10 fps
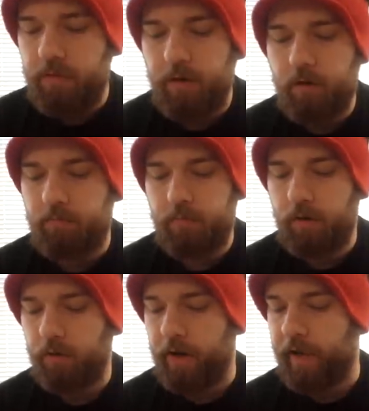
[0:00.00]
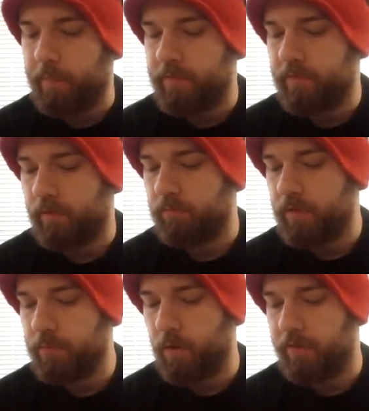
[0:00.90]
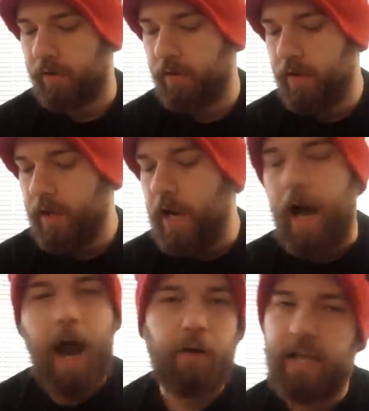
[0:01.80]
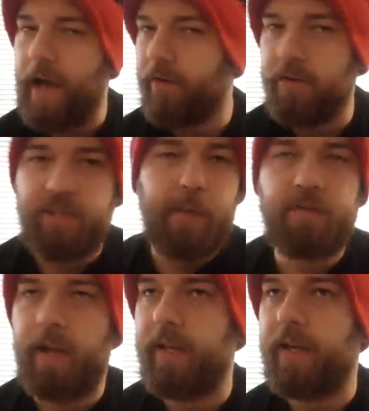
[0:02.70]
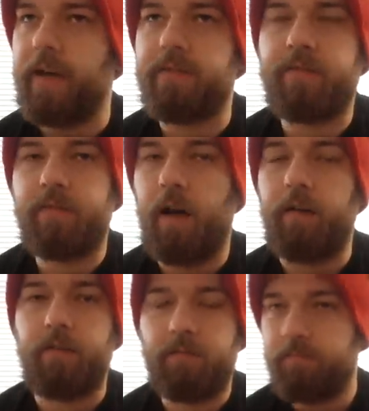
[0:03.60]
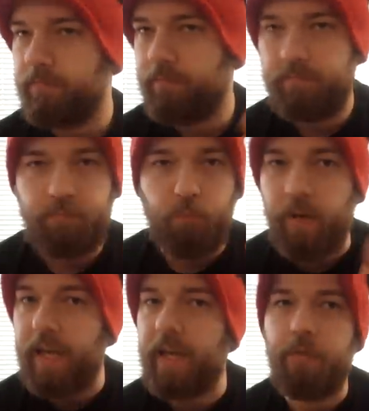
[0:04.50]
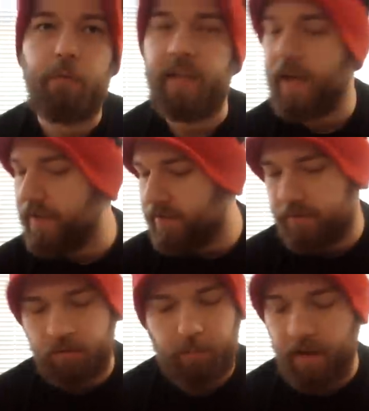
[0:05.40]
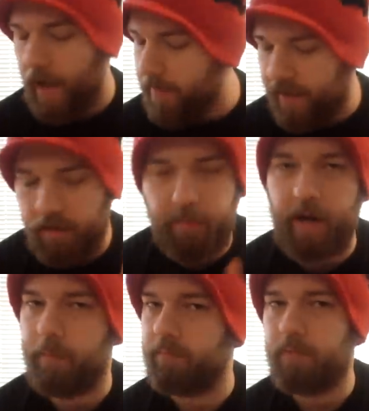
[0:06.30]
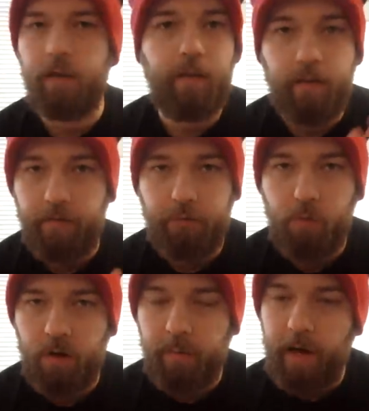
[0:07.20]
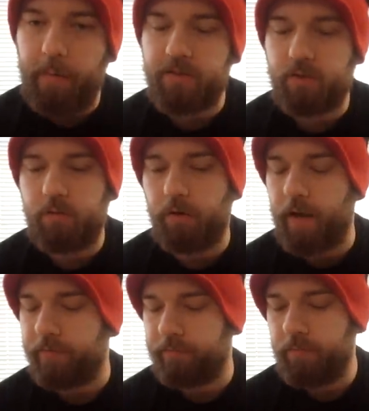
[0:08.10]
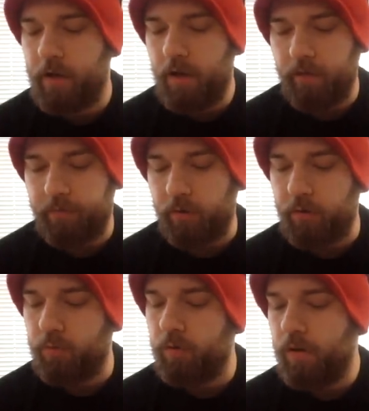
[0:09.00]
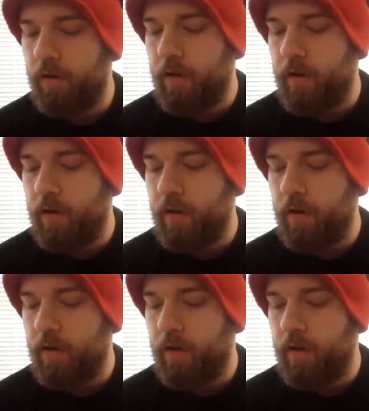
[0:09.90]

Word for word: they're, they're all great games, so it's worth it. I already have all these games on NES, on Wii and 3DS, so I'm not, I'm not going to buy them. If you want to buy them, that's great, good for you.